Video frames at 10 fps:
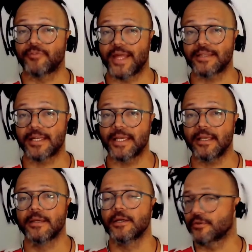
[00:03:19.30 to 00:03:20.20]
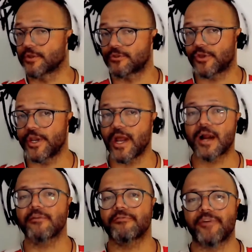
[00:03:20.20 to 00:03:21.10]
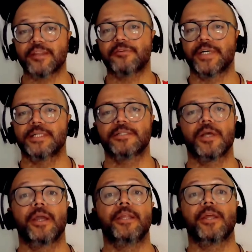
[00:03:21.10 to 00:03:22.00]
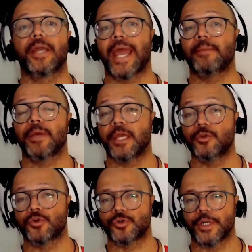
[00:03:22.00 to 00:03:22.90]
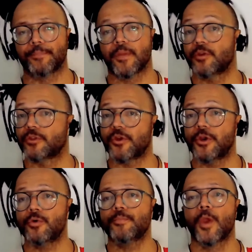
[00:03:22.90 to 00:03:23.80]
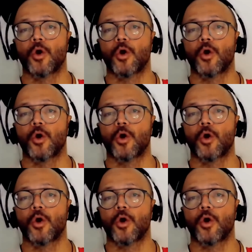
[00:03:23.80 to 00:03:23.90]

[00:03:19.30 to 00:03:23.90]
Evidently, the three are veterans in the game industry the trio